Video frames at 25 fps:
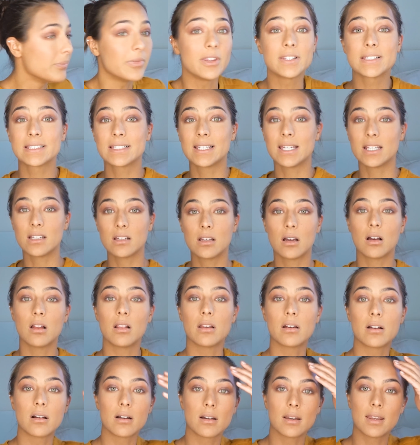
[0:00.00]
the skin
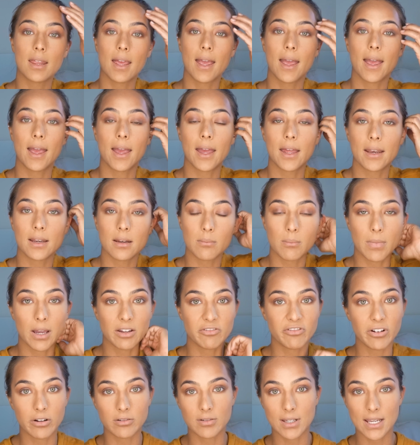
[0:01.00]
color that my
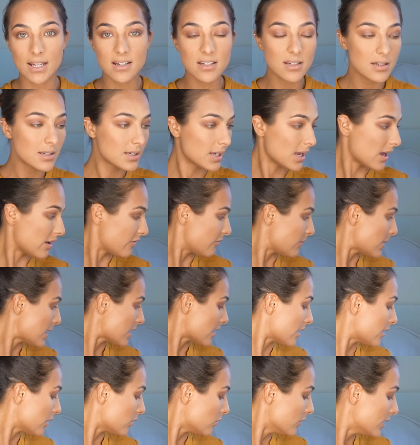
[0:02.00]
foundation gave me.
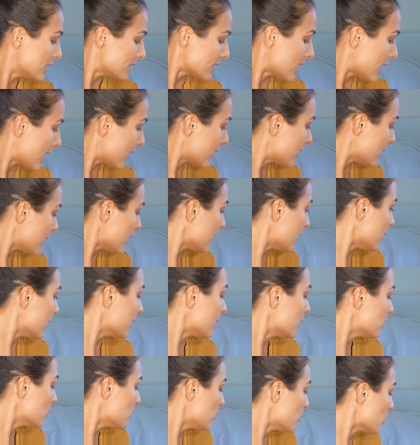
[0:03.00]
I always add a
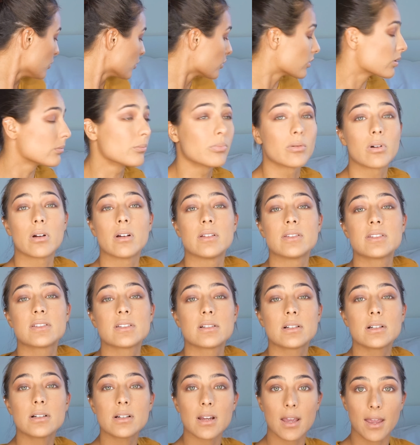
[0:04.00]
little more
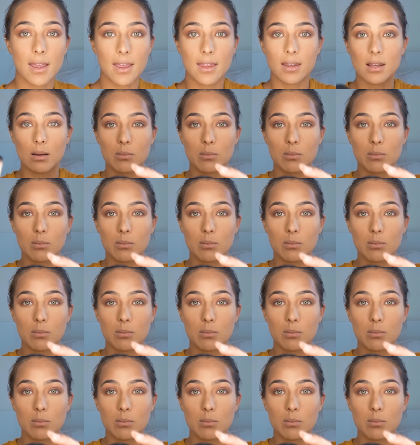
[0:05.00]
bronzer, and